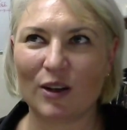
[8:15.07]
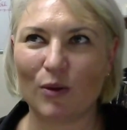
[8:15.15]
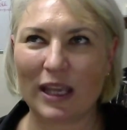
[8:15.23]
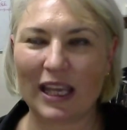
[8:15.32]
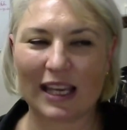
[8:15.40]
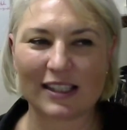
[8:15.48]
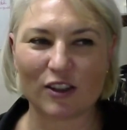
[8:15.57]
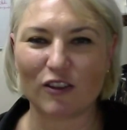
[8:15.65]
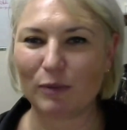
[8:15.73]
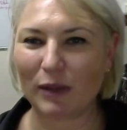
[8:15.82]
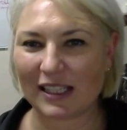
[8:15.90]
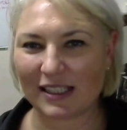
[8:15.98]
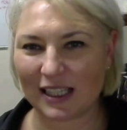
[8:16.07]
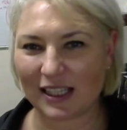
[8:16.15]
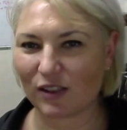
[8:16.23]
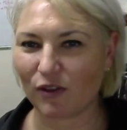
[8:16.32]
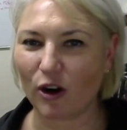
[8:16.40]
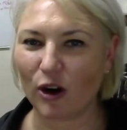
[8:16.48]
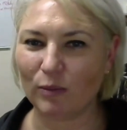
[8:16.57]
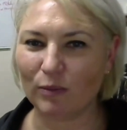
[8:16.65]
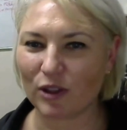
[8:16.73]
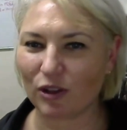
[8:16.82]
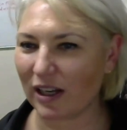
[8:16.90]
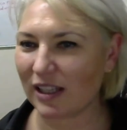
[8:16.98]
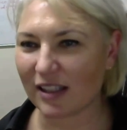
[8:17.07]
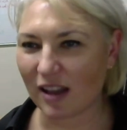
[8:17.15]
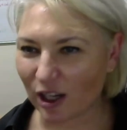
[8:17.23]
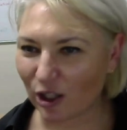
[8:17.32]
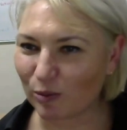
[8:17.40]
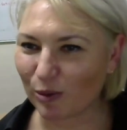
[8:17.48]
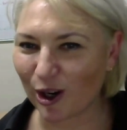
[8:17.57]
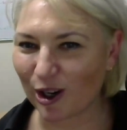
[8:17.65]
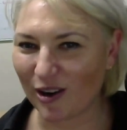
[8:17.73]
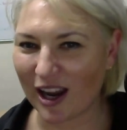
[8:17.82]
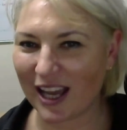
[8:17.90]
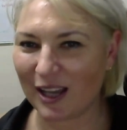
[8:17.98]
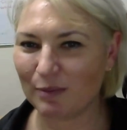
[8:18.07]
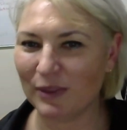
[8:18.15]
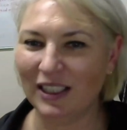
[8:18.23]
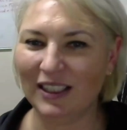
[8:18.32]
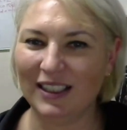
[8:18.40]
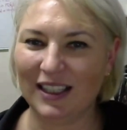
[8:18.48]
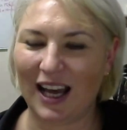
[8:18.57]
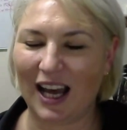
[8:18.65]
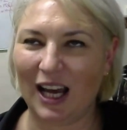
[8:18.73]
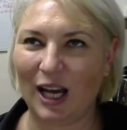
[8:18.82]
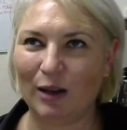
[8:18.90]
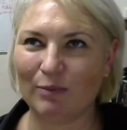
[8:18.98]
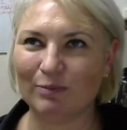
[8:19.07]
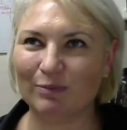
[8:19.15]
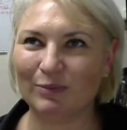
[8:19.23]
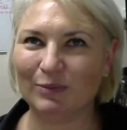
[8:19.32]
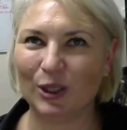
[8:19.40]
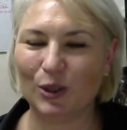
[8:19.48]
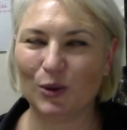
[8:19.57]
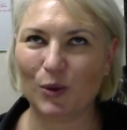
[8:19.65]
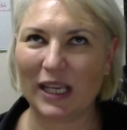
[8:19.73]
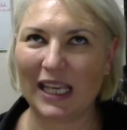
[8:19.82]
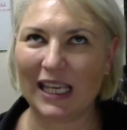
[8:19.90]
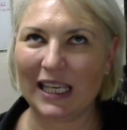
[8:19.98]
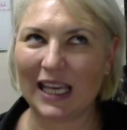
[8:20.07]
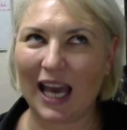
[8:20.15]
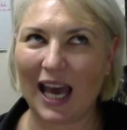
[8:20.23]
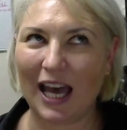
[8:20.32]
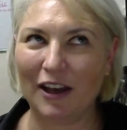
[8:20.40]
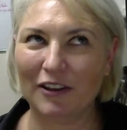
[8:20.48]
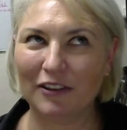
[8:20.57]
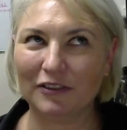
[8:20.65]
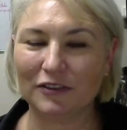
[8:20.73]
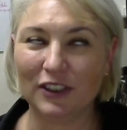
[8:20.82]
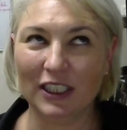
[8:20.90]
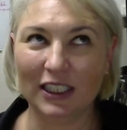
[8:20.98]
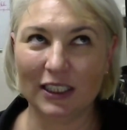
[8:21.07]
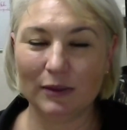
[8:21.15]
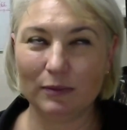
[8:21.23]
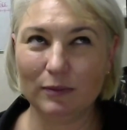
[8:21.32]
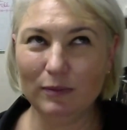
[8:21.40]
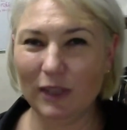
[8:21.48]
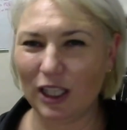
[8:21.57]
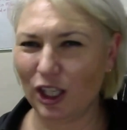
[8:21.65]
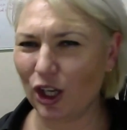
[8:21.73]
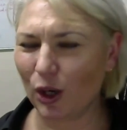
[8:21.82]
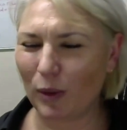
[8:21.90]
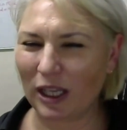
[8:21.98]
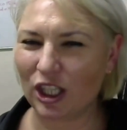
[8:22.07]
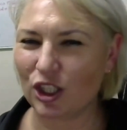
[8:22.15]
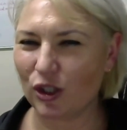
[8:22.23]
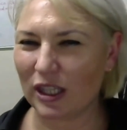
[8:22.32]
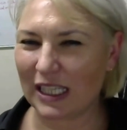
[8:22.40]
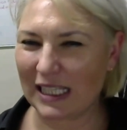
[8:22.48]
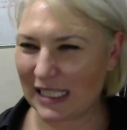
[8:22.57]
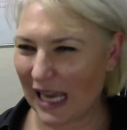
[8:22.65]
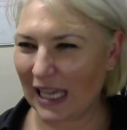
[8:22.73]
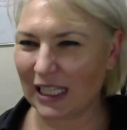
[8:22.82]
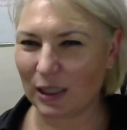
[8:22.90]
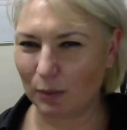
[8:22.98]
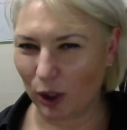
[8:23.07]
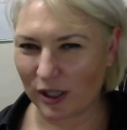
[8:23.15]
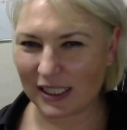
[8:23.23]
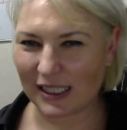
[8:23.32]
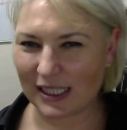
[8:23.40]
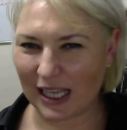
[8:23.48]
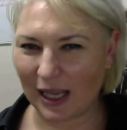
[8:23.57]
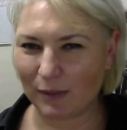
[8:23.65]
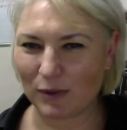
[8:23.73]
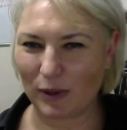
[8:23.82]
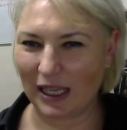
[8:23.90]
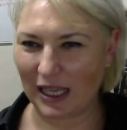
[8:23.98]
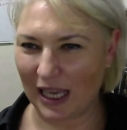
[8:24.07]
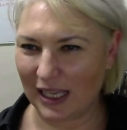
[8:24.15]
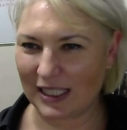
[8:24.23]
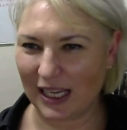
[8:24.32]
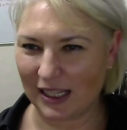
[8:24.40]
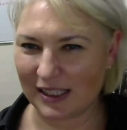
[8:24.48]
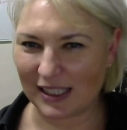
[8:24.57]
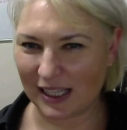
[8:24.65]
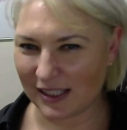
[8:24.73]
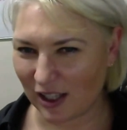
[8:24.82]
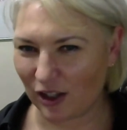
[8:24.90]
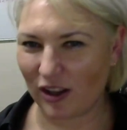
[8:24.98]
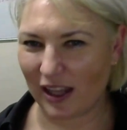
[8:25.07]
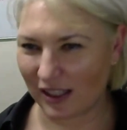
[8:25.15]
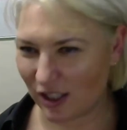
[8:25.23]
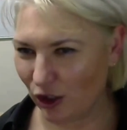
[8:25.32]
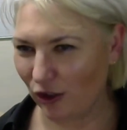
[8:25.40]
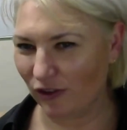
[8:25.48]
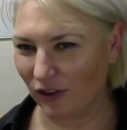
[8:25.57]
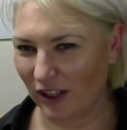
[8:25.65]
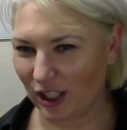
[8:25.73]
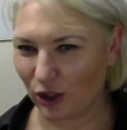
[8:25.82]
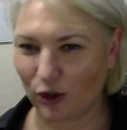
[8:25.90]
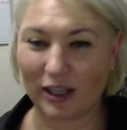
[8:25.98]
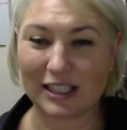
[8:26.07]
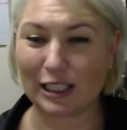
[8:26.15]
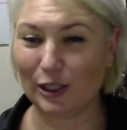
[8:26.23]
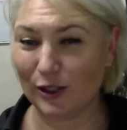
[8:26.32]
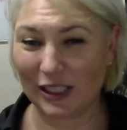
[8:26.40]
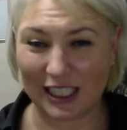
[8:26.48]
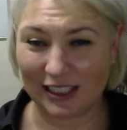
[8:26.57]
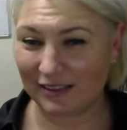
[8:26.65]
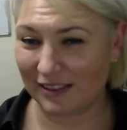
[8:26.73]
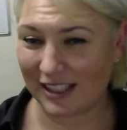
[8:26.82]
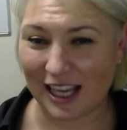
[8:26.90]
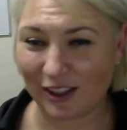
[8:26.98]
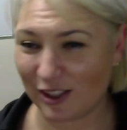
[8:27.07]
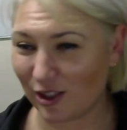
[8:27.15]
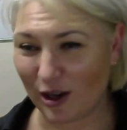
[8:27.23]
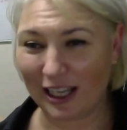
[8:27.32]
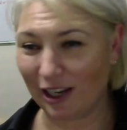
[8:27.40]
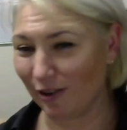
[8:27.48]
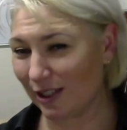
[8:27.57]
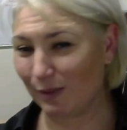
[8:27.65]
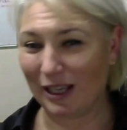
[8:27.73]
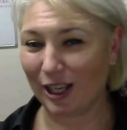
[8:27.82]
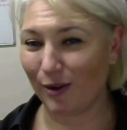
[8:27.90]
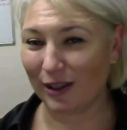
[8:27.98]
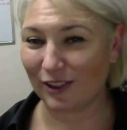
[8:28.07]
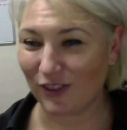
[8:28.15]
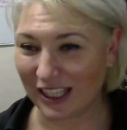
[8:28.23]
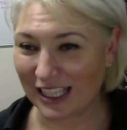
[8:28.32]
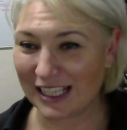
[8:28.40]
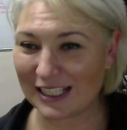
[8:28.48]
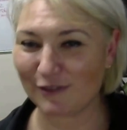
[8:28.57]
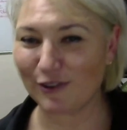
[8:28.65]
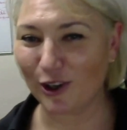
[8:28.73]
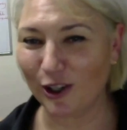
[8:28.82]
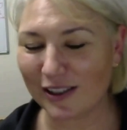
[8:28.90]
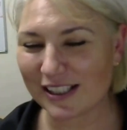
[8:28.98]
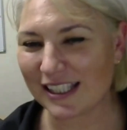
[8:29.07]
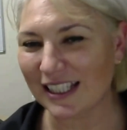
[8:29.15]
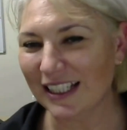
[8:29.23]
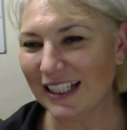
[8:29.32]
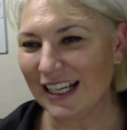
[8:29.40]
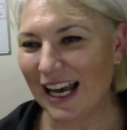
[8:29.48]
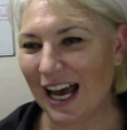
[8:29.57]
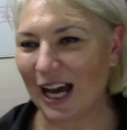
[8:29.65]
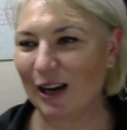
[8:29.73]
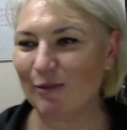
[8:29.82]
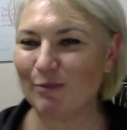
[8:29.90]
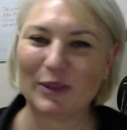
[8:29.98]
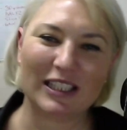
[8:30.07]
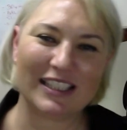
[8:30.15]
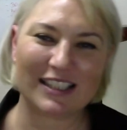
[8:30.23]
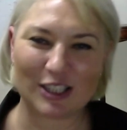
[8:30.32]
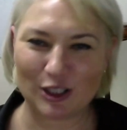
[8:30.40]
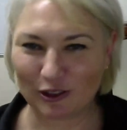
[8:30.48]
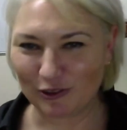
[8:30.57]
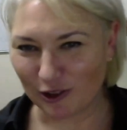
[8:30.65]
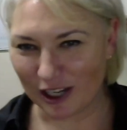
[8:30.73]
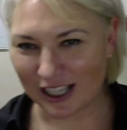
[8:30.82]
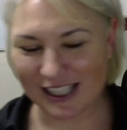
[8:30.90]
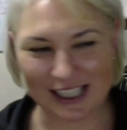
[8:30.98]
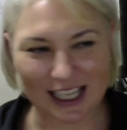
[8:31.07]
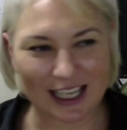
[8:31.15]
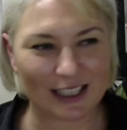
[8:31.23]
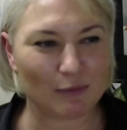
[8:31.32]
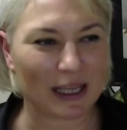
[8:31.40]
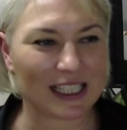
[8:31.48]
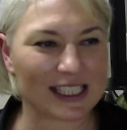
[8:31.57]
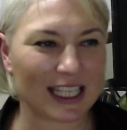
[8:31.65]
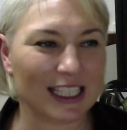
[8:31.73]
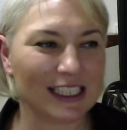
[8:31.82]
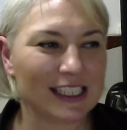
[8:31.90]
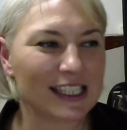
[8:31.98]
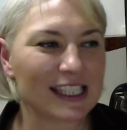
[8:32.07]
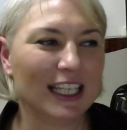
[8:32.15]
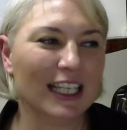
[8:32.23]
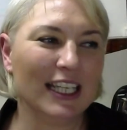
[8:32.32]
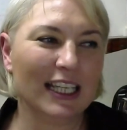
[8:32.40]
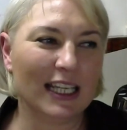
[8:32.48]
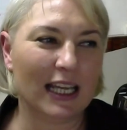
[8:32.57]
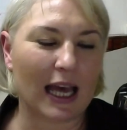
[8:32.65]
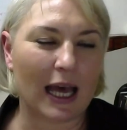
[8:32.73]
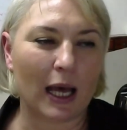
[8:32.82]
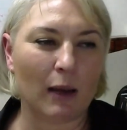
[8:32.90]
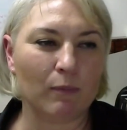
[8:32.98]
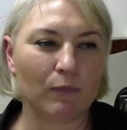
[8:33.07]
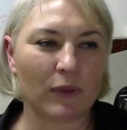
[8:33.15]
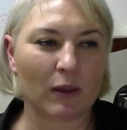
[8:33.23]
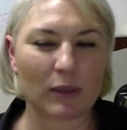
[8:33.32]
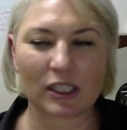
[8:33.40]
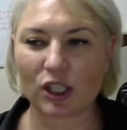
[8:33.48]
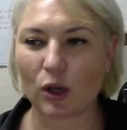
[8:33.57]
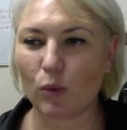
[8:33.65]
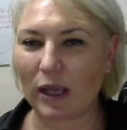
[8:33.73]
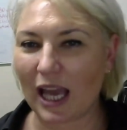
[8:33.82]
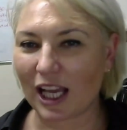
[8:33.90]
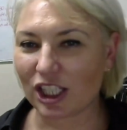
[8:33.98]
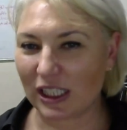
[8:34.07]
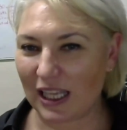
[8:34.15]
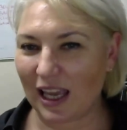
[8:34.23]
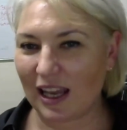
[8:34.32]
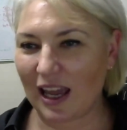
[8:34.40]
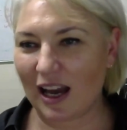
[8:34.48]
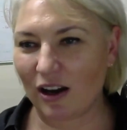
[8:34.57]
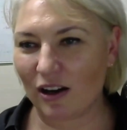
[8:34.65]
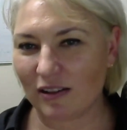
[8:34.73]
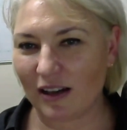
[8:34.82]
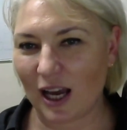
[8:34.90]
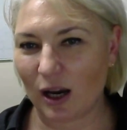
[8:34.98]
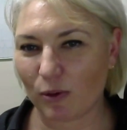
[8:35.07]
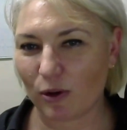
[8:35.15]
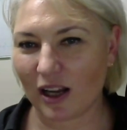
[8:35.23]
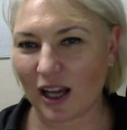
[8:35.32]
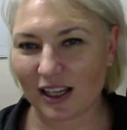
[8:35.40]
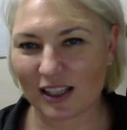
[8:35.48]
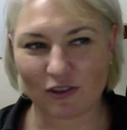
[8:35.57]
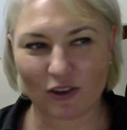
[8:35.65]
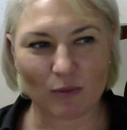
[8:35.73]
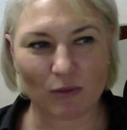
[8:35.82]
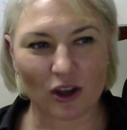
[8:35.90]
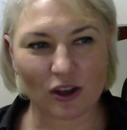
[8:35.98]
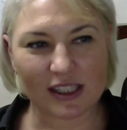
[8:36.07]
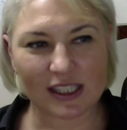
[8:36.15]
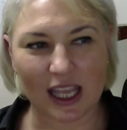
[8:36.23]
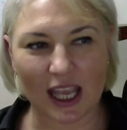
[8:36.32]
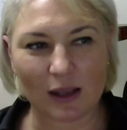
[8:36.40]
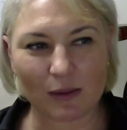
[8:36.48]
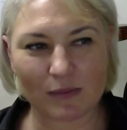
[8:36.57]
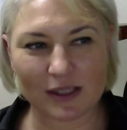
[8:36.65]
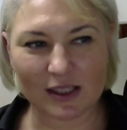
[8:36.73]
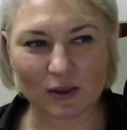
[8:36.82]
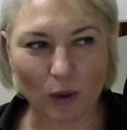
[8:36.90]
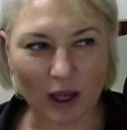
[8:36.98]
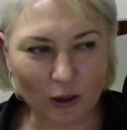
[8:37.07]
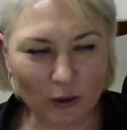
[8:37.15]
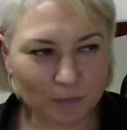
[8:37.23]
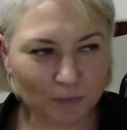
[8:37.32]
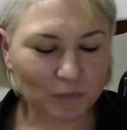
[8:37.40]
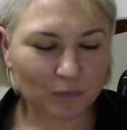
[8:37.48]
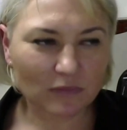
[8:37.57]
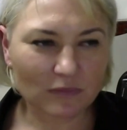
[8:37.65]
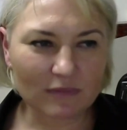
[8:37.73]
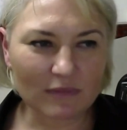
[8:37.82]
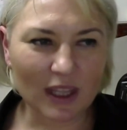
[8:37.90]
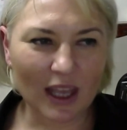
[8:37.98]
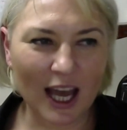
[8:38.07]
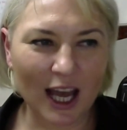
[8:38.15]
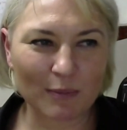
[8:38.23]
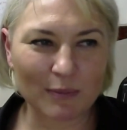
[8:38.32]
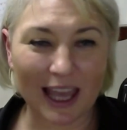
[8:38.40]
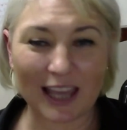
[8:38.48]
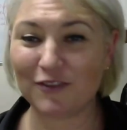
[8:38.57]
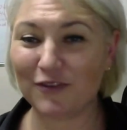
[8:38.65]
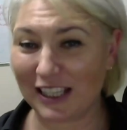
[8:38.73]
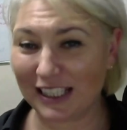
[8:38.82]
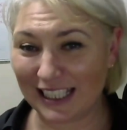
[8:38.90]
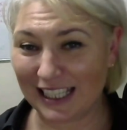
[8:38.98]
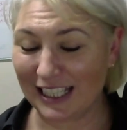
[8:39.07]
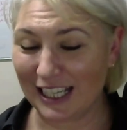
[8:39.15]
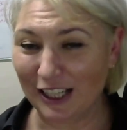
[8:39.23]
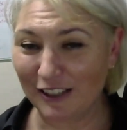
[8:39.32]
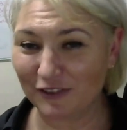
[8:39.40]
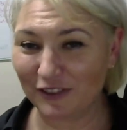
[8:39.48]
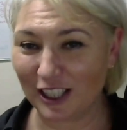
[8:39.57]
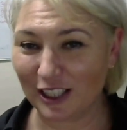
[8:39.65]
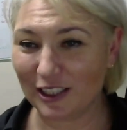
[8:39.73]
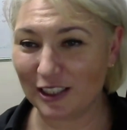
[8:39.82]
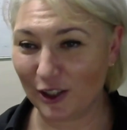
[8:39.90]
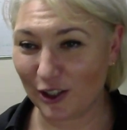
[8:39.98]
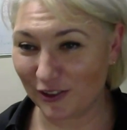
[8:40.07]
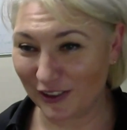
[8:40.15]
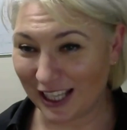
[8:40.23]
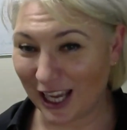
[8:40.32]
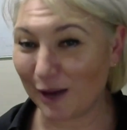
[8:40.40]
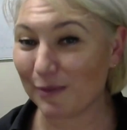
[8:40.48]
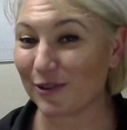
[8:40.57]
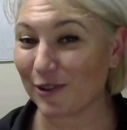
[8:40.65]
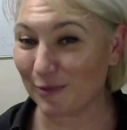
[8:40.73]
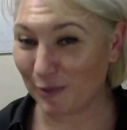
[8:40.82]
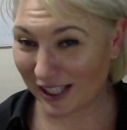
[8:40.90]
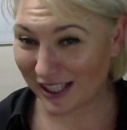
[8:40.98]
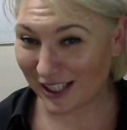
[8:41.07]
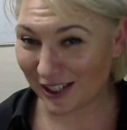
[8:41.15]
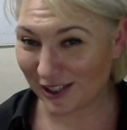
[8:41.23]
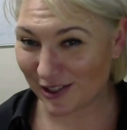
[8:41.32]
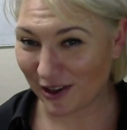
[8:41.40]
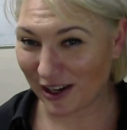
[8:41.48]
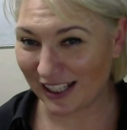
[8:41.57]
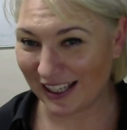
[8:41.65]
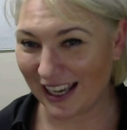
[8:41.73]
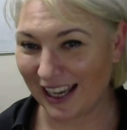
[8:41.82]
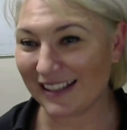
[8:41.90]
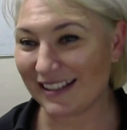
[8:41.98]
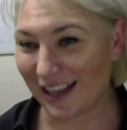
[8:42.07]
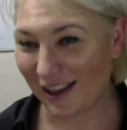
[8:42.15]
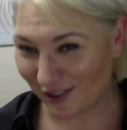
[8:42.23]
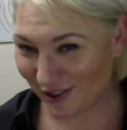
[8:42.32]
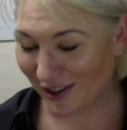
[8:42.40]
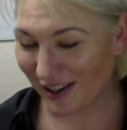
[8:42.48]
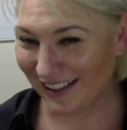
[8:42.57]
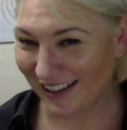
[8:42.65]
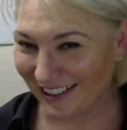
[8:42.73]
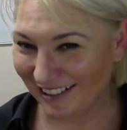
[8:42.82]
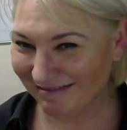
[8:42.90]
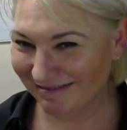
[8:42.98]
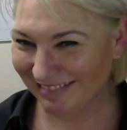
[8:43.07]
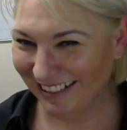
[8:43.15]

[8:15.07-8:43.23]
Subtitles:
We get soft plastics from the Red Cycle program. We have, when you do the container deposit schemes where you get your 10 cents, I know that's new for Victorians, Luke. In South Australia, it's been going for years, of course, but it's new for us Mexicans. But so we actually get our product from those schemes as well. And funnily enough, a lot of it comes from Western Australia and South Australia.